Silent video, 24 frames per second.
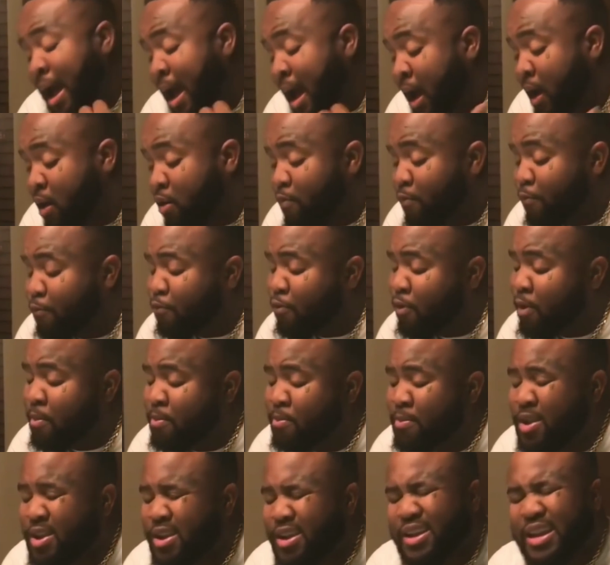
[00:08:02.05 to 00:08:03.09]
I come
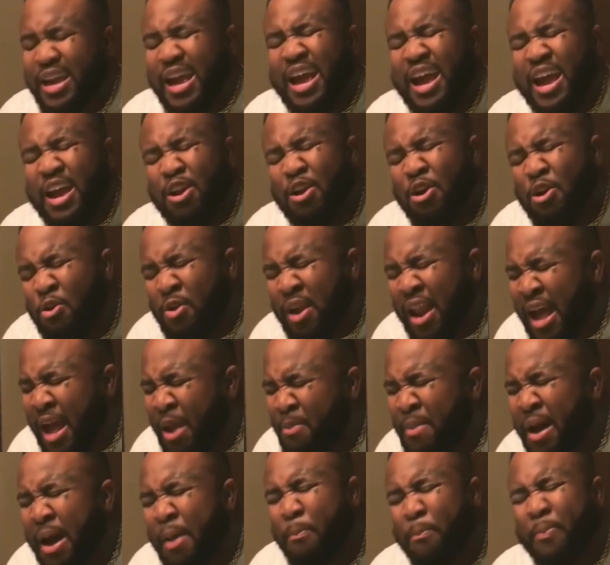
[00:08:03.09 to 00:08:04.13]
from the ghetto,
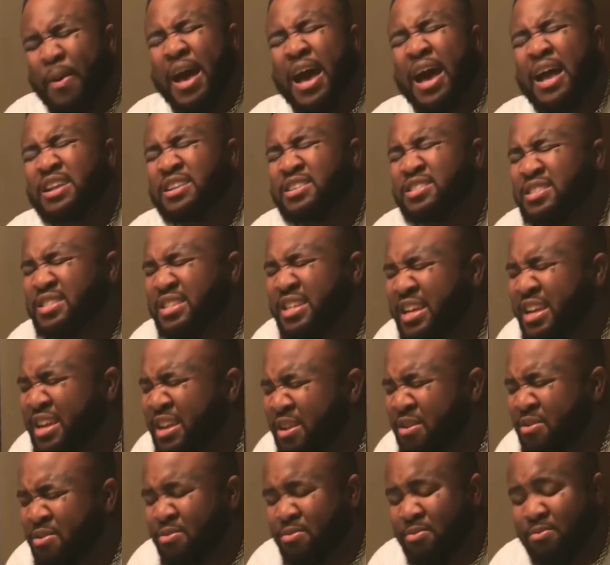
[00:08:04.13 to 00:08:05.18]
like my partners
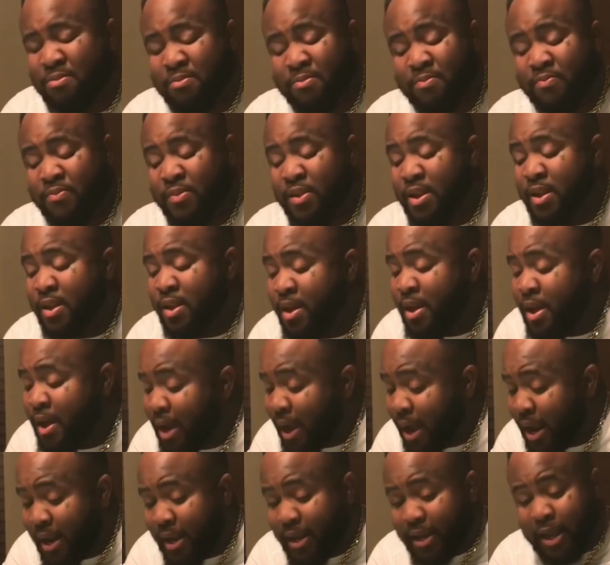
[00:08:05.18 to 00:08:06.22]
meal.
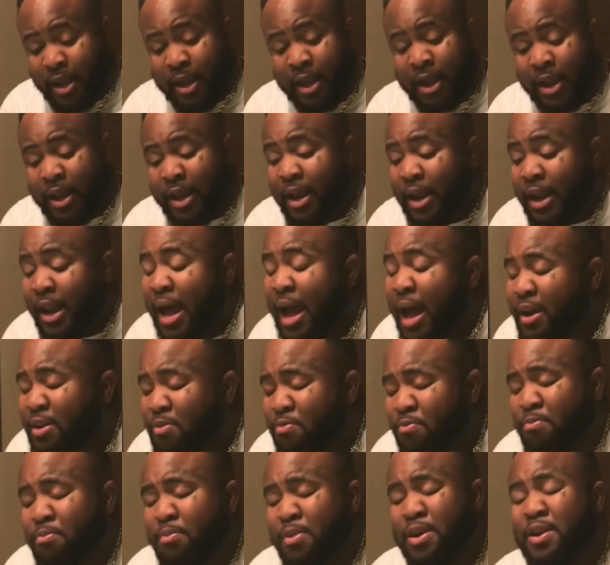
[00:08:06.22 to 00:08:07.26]
Had to get it
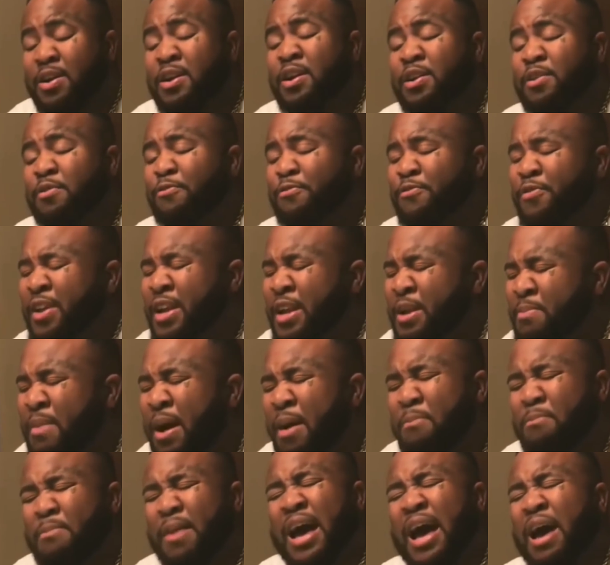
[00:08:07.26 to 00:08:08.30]
out the mud to feed
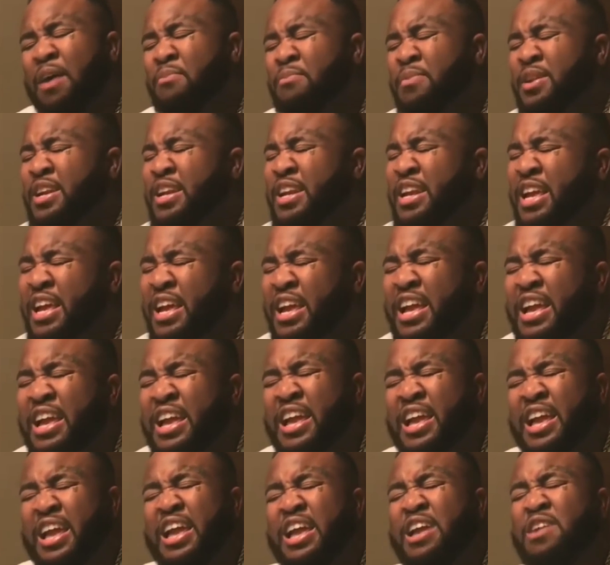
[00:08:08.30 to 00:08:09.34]
my mama
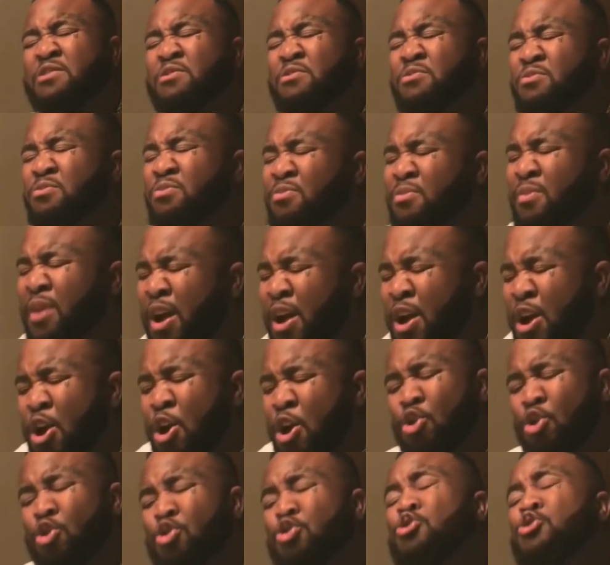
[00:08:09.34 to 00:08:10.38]
meal.
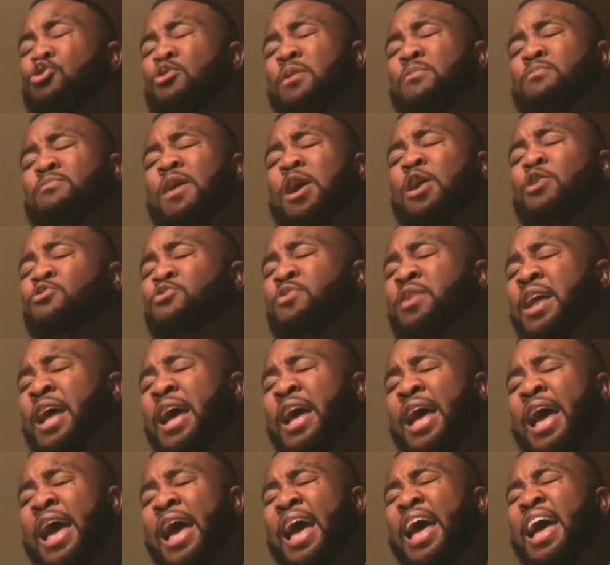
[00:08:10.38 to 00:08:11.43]
Ooh, I'm on
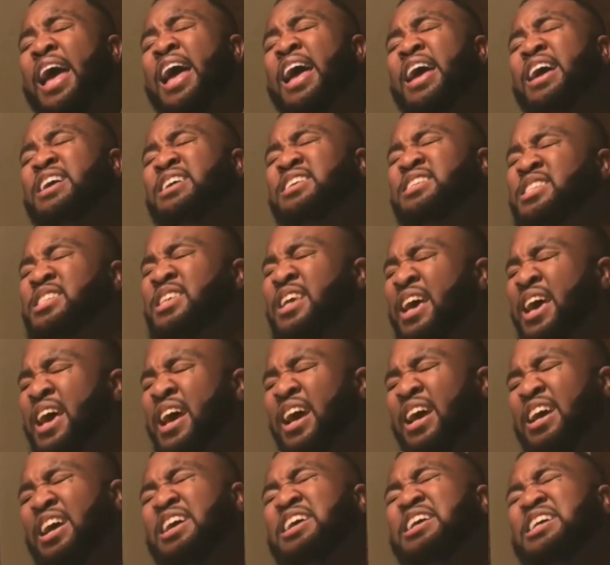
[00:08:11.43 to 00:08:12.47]
their ass,
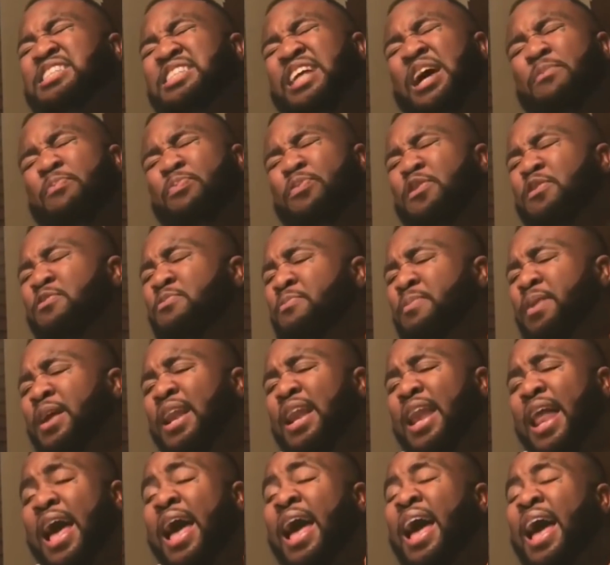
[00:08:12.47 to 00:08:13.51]
cause they put
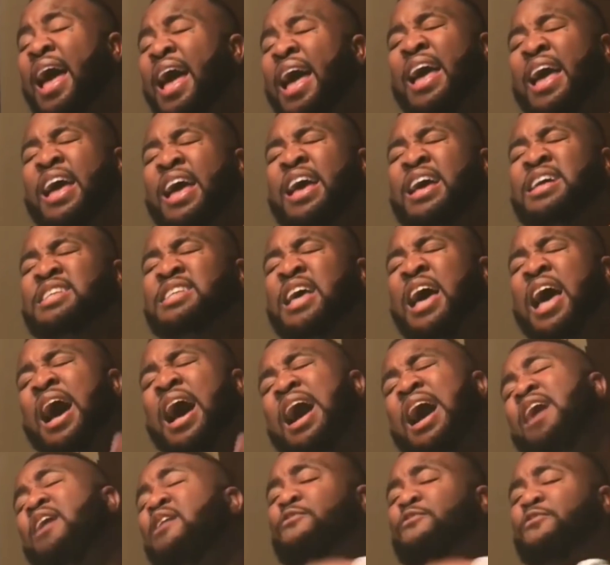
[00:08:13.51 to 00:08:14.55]
me last.
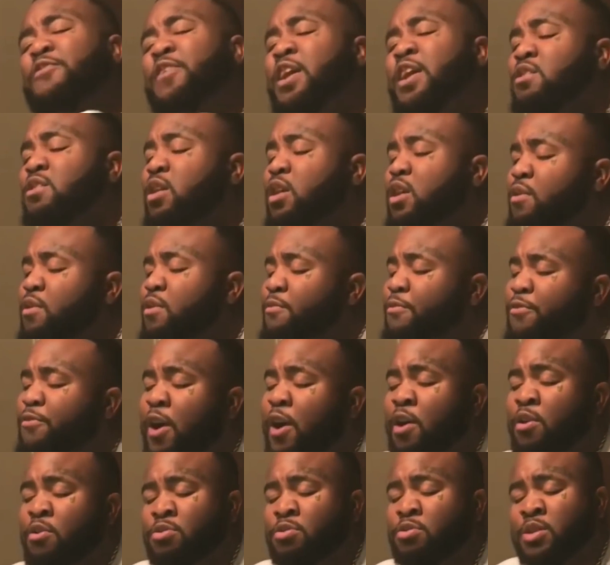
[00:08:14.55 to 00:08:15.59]
I'm finna come
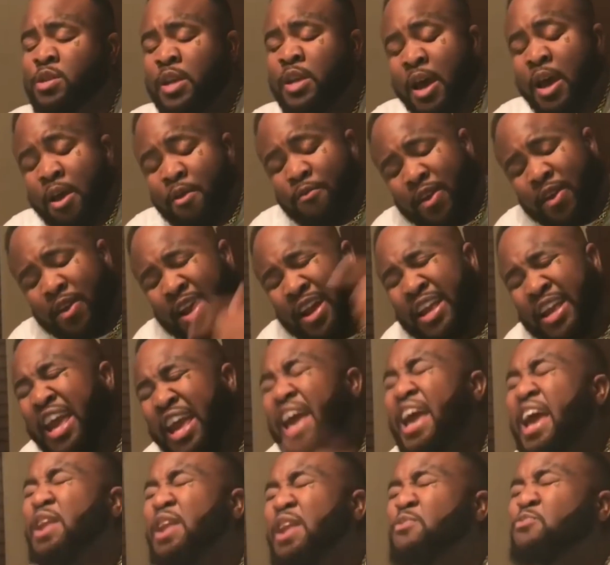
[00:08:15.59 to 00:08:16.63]
first, finna
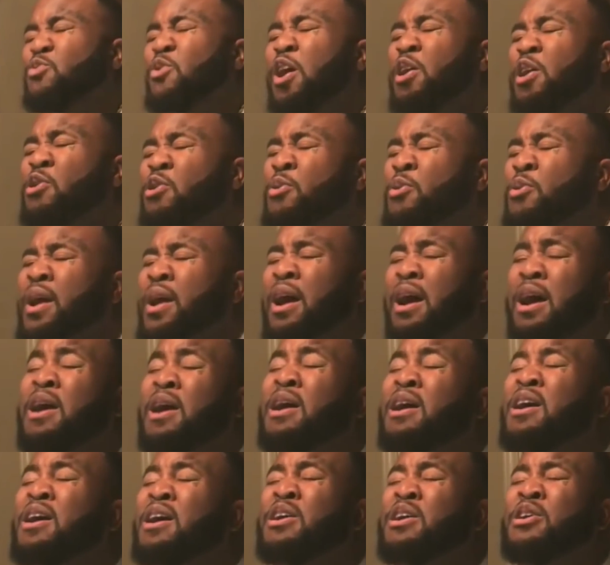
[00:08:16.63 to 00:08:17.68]
hear them worry
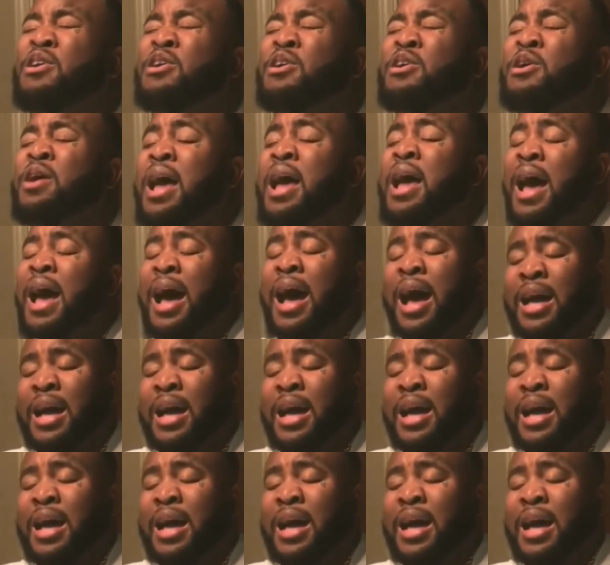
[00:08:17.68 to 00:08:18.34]
her.